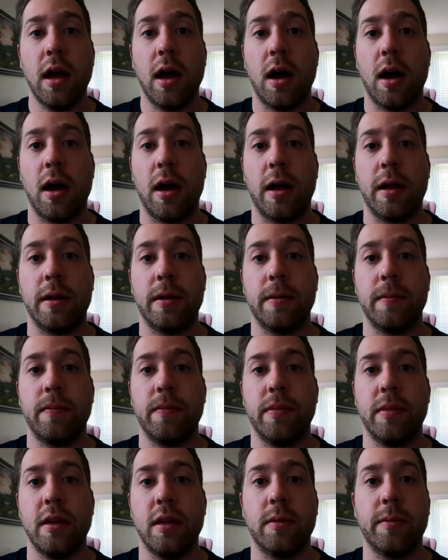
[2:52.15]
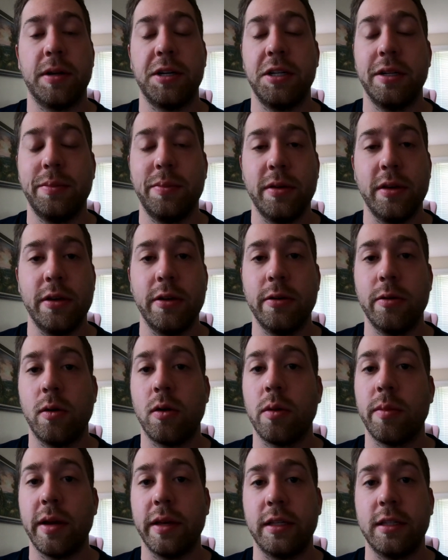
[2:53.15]
on either my GPU
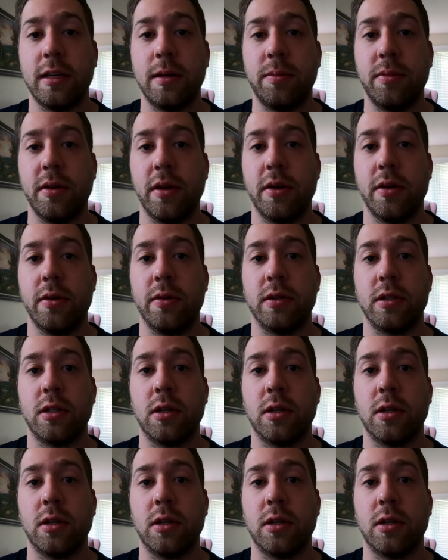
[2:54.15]
or my CPU.